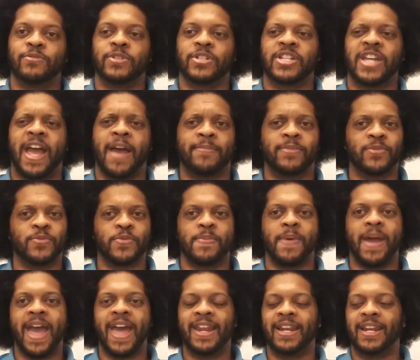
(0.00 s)
which happened with
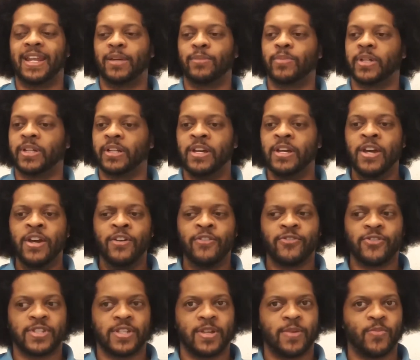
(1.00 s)
my editing, but
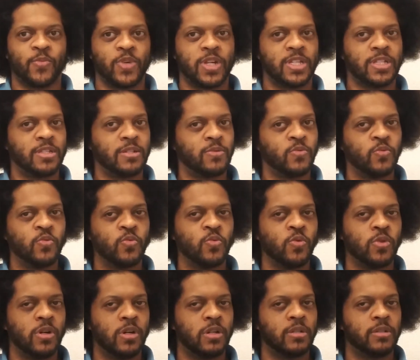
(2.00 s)
for some reason
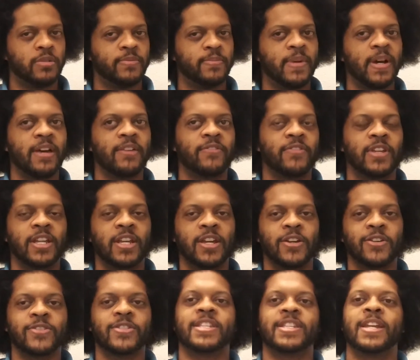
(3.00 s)
one of my
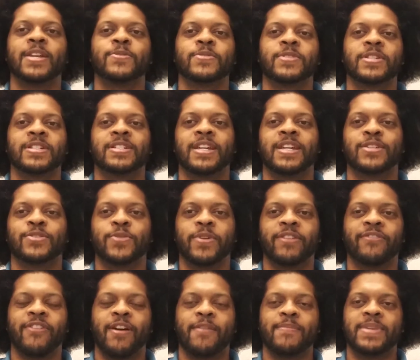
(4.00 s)
videos said it was going to take
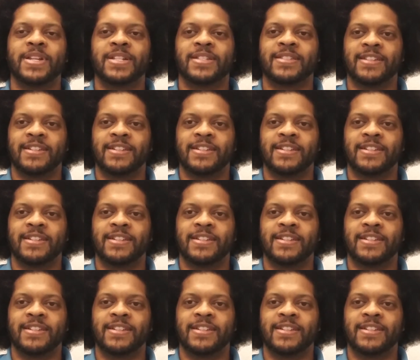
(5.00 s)
25 minutes,